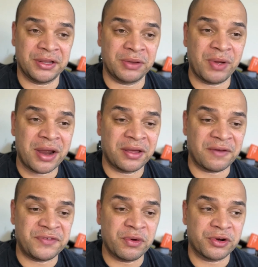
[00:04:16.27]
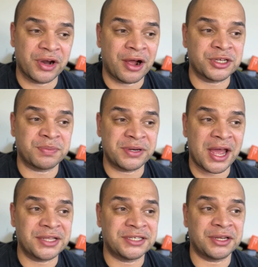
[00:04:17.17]
Like, we had like a few $100s. My
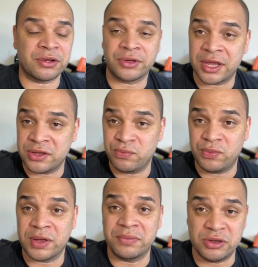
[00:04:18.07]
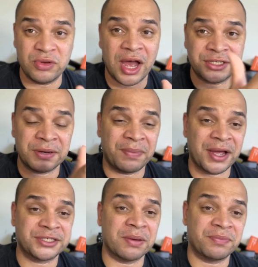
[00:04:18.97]
dad said, like, okay, you guys can buy
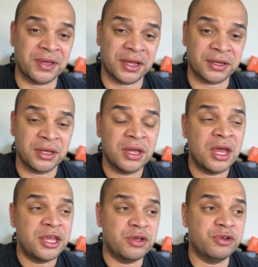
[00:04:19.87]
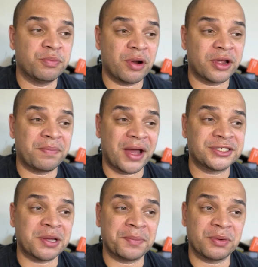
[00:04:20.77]
something. You and your brother can buy
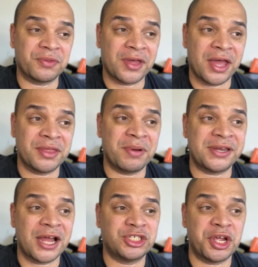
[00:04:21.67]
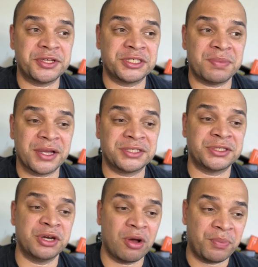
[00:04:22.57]
something with that. And then my dad changed his mind and says,
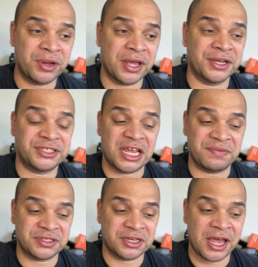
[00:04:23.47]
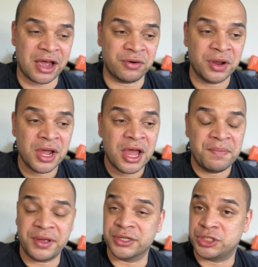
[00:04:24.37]
no, I'm putting it in a savings account
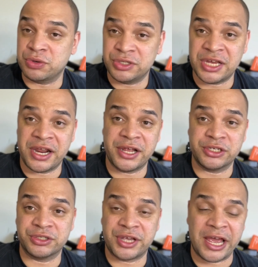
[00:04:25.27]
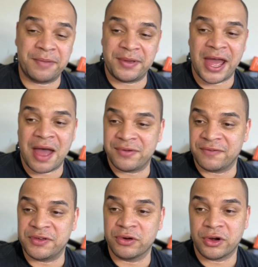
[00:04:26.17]
because two teenagers can't be having a
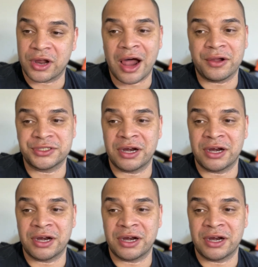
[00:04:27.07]
few $100s.